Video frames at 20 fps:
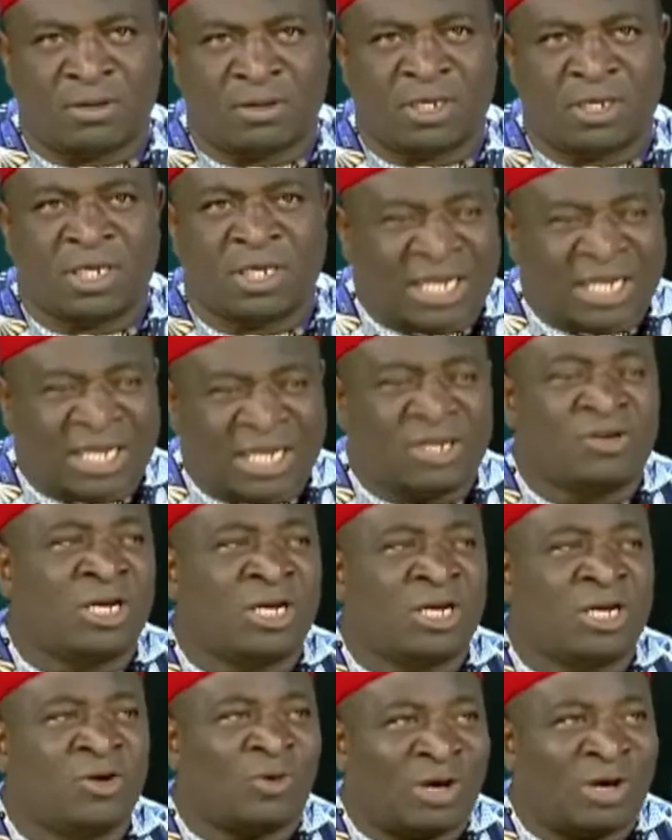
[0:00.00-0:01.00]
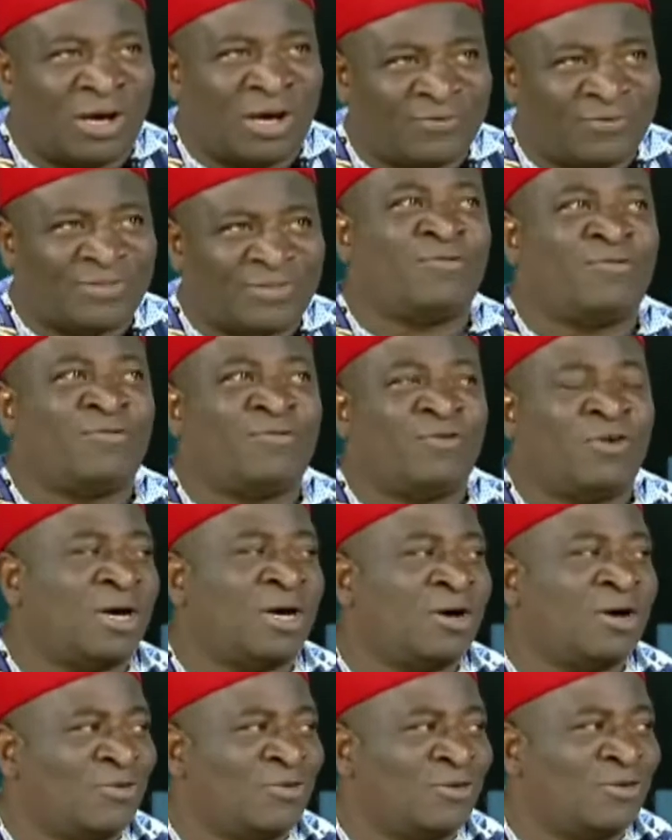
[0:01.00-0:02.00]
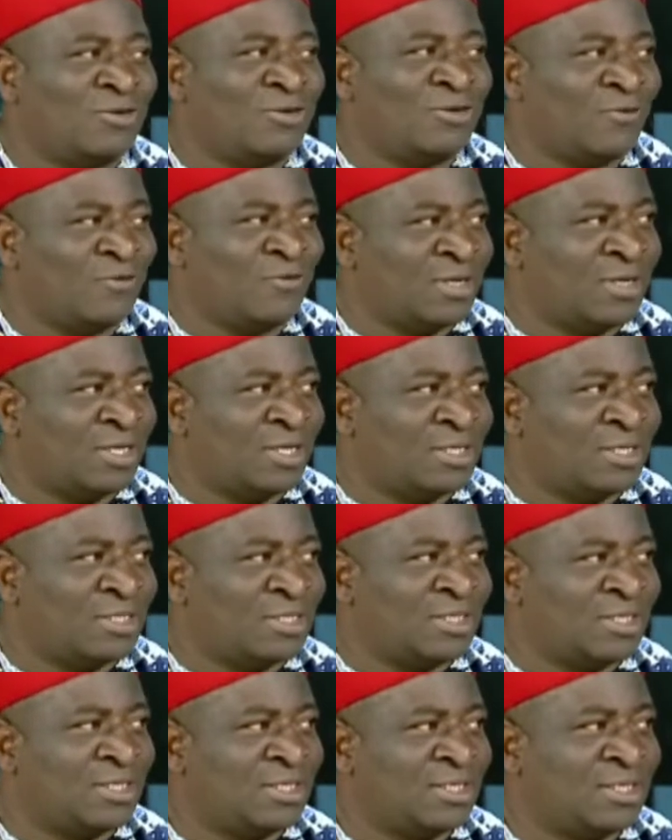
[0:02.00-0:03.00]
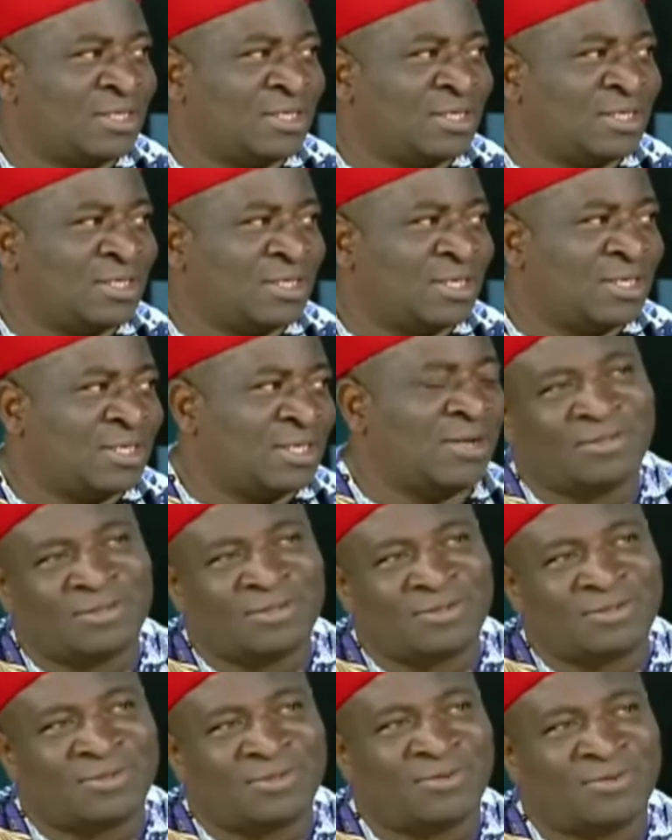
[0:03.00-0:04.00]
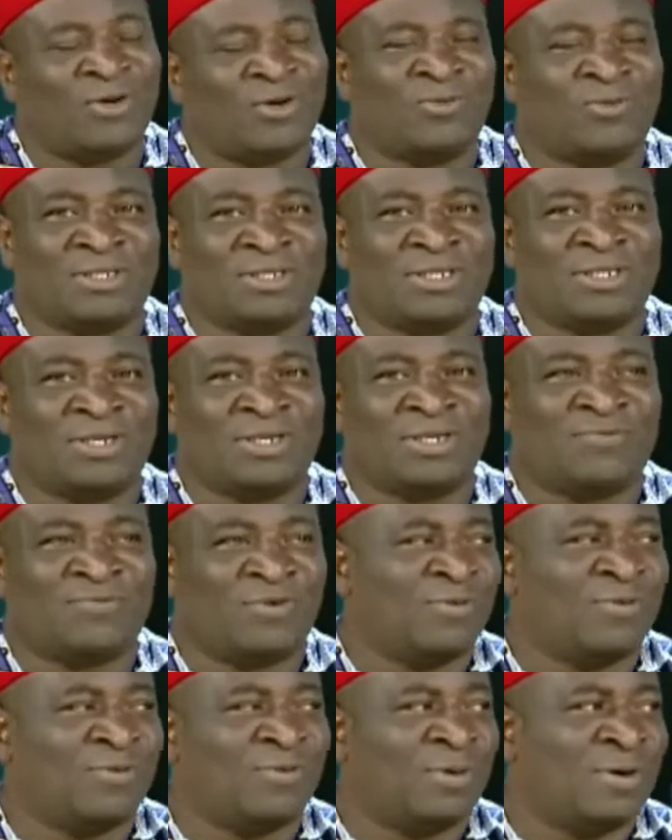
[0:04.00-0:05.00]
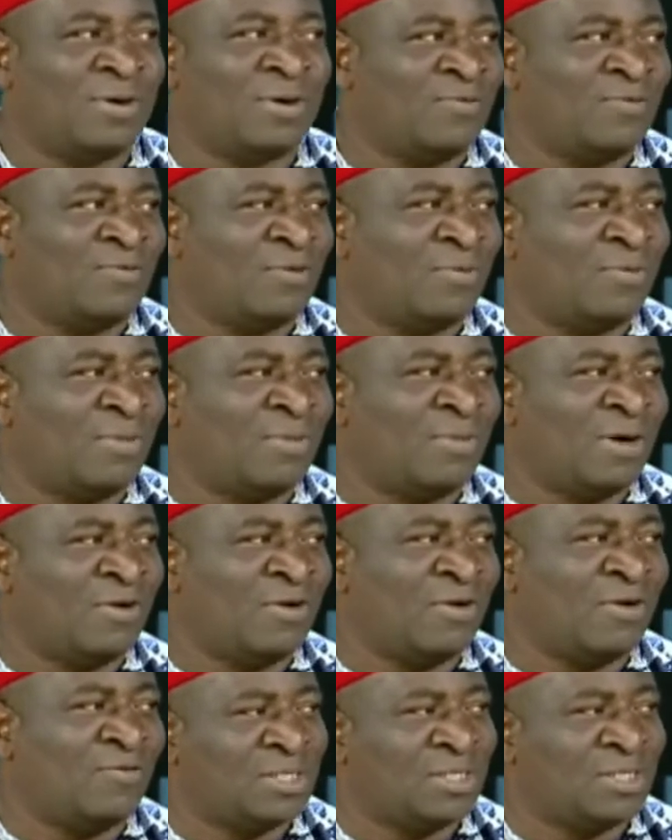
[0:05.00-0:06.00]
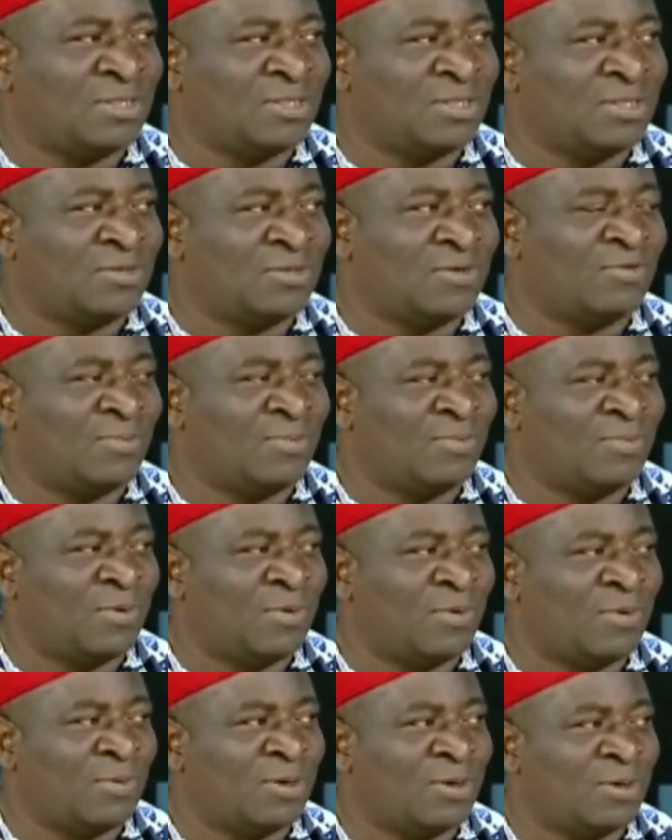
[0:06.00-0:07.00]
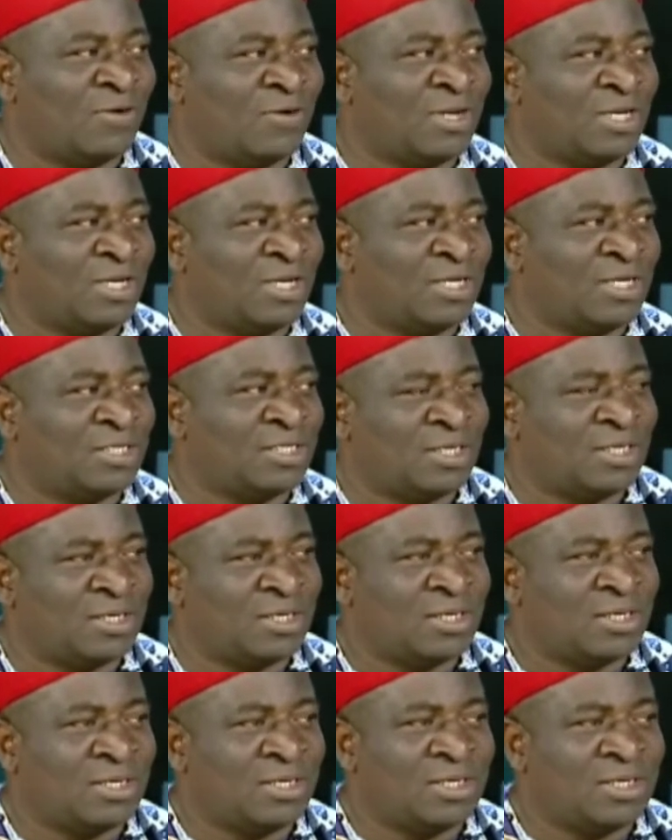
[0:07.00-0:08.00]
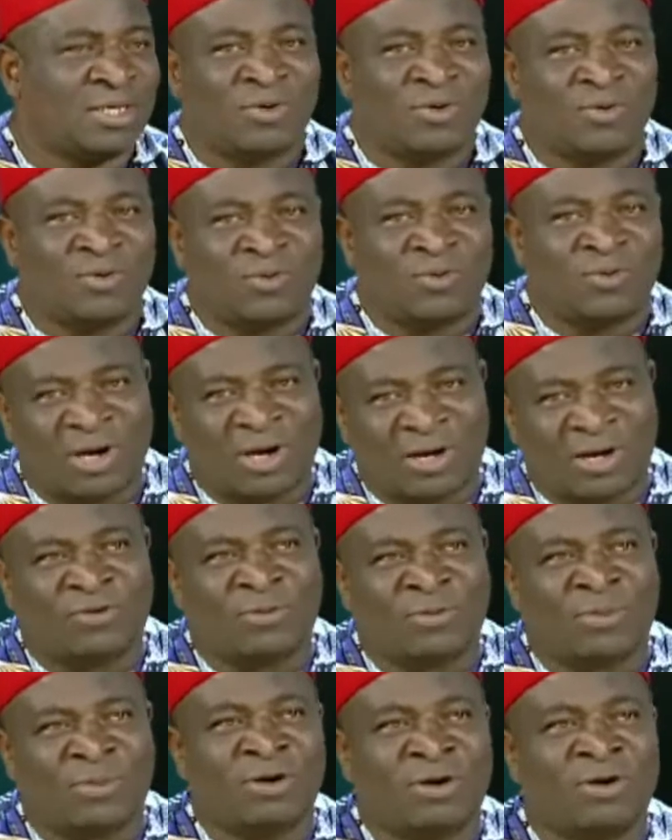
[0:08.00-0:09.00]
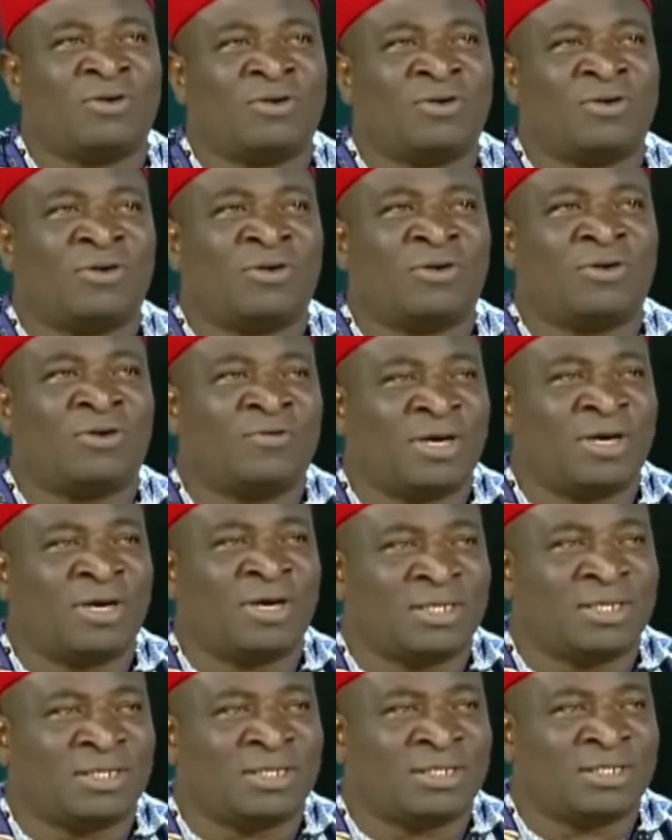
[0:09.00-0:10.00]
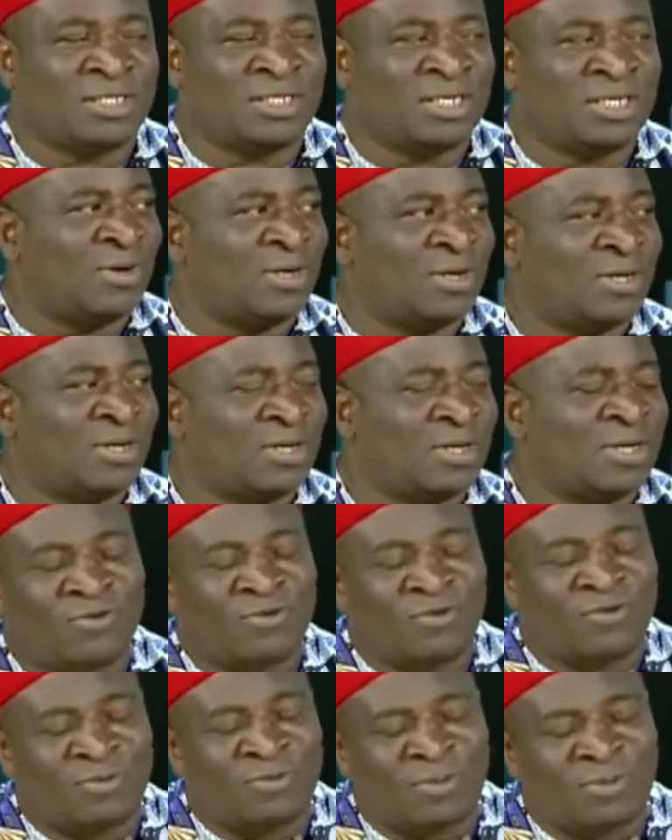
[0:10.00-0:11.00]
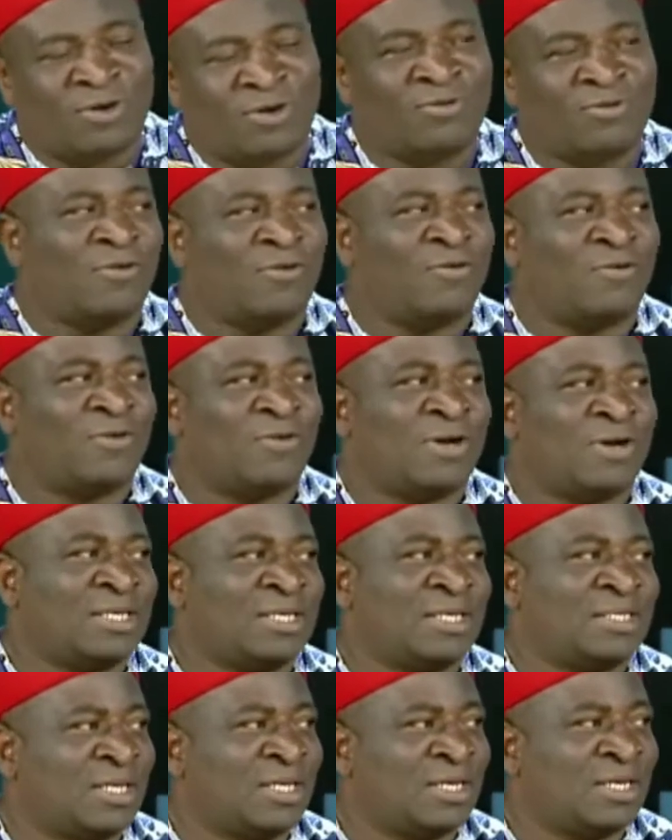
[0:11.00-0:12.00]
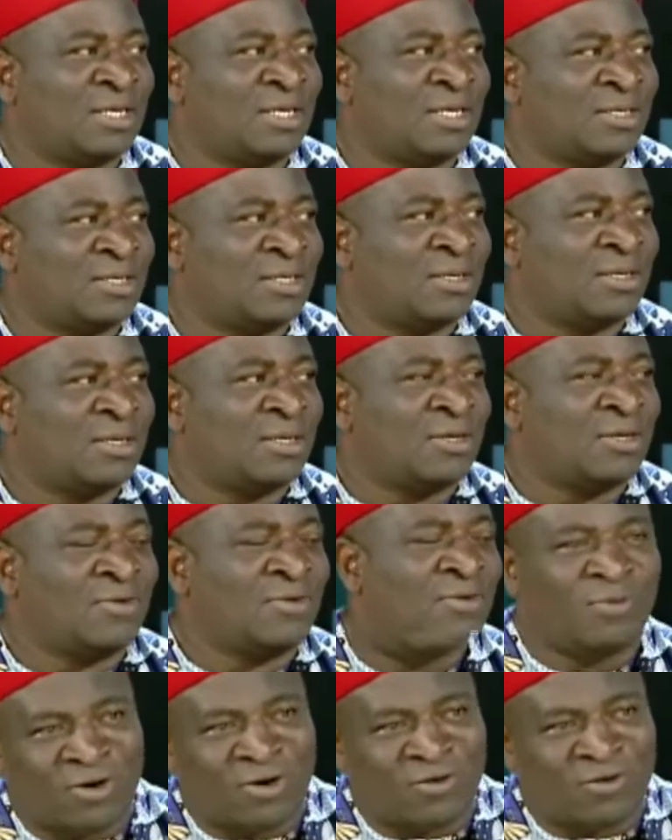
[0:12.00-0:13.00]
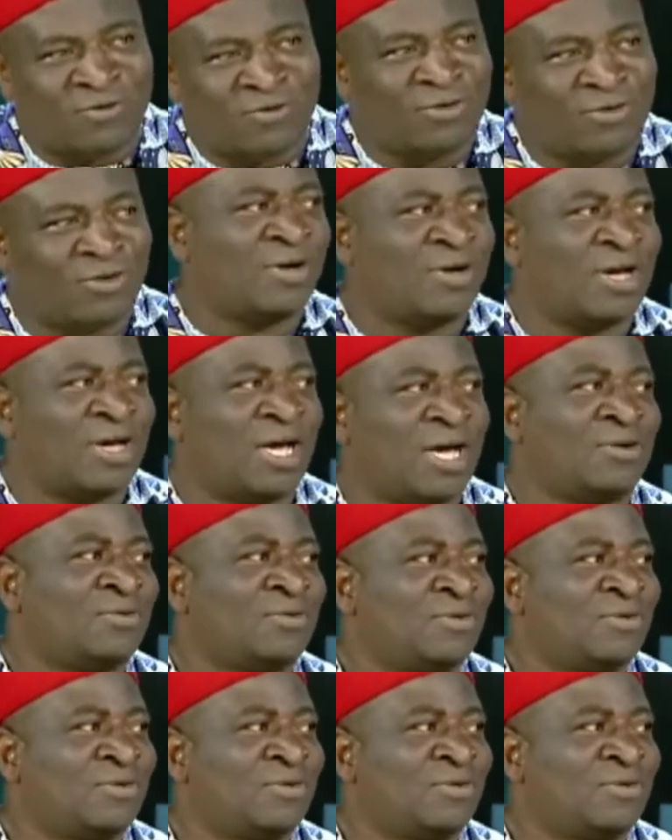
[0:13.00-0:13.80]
In Kaduna alone, we have 3 former governors of Kaduna State. And one was a former vice president of the Federal Republic of Nigeria. We have the former governor of Jigawa, former governor of Katsina, former governor of Kano,